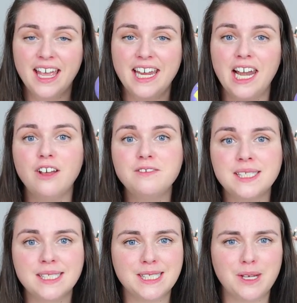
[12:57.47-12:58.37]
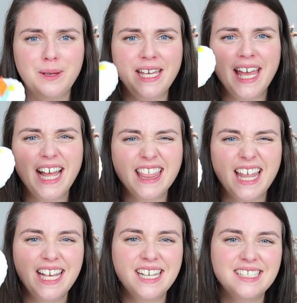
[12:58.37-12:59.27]
He loves squeaking
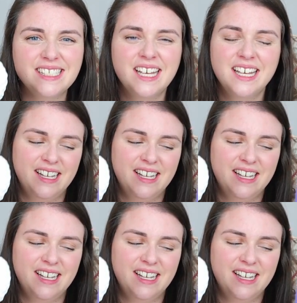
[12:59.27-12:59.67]
things.